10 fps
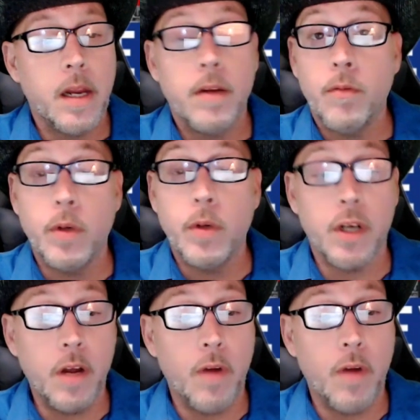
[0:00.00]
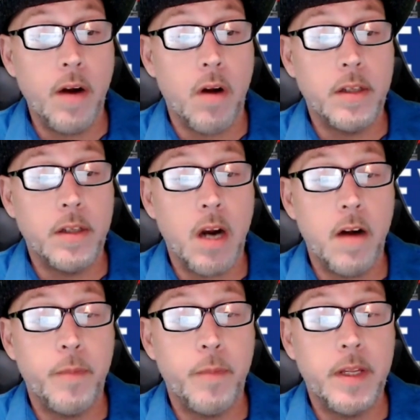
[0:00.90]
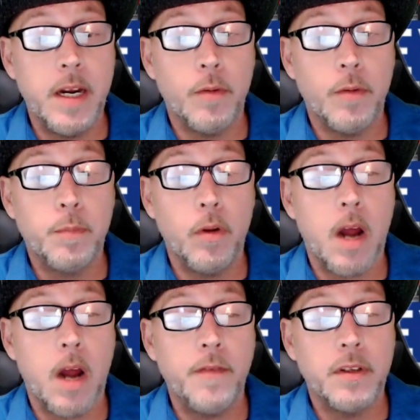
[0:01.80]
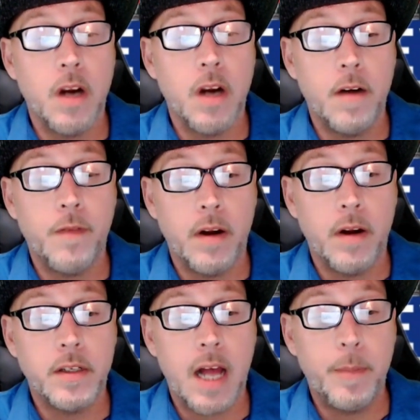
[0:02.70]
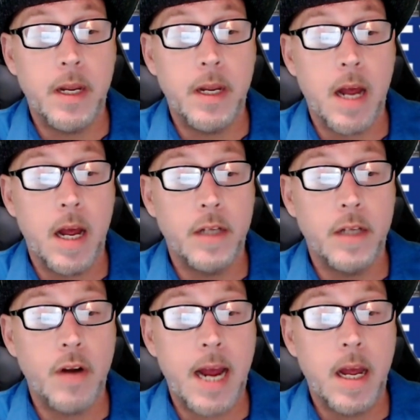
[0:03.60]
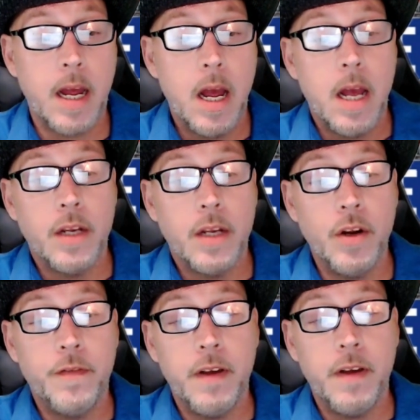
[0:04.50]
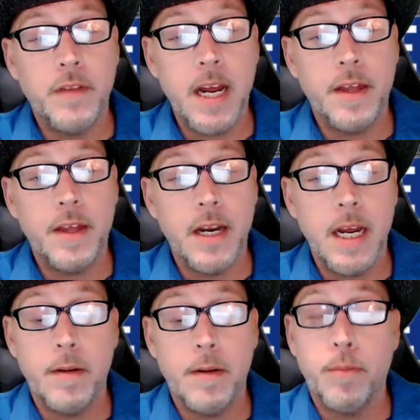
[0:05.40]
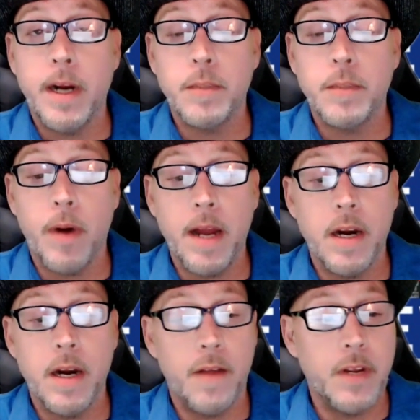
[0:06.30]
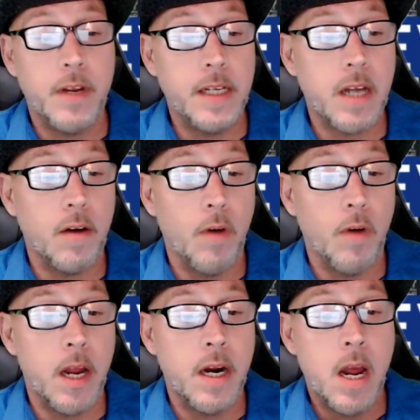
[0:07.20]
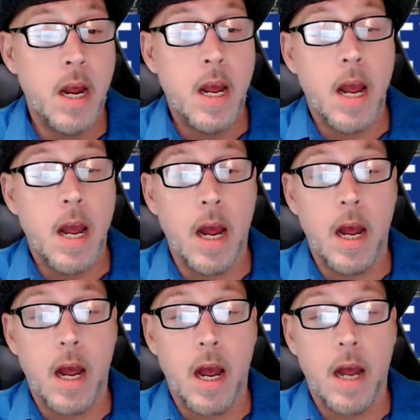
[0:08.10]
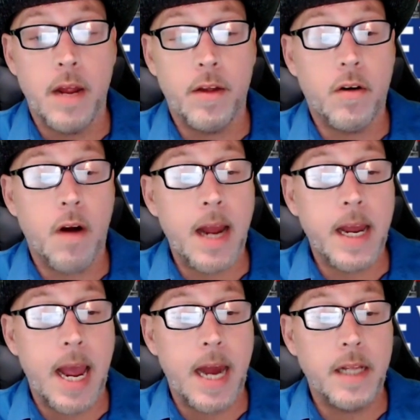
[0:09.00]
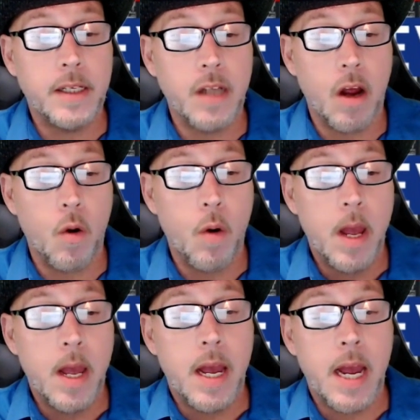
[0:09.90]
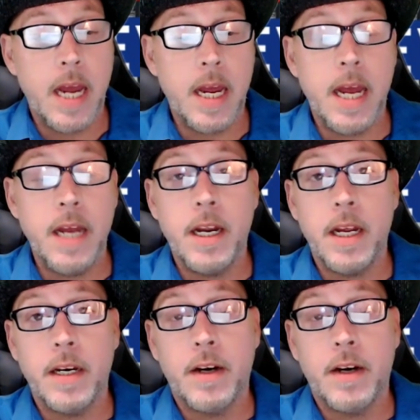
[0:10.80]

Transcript: was a good runner on turf, but then it was pulled off the turf on the sloppy track June 15th, and he impressed Brown enough that he's going to run another crack at it. So he did